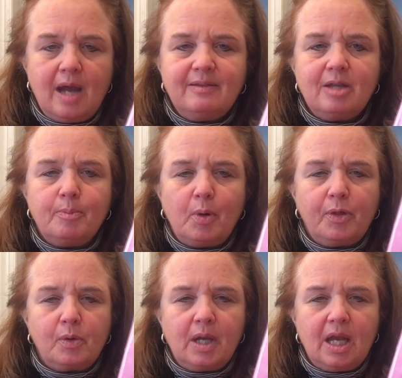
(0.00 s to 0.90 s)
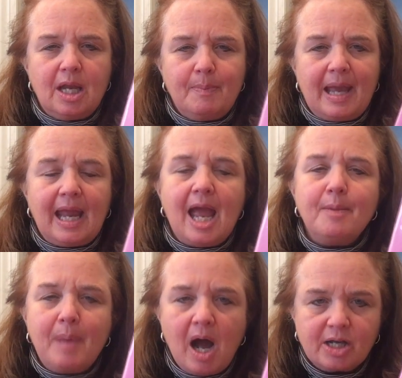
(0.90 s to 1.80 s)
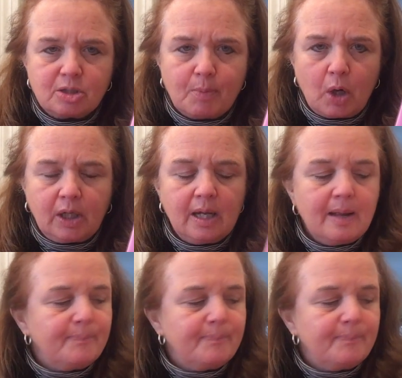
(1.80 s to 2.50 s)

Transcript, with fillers: I sell both on eBay and Poshmark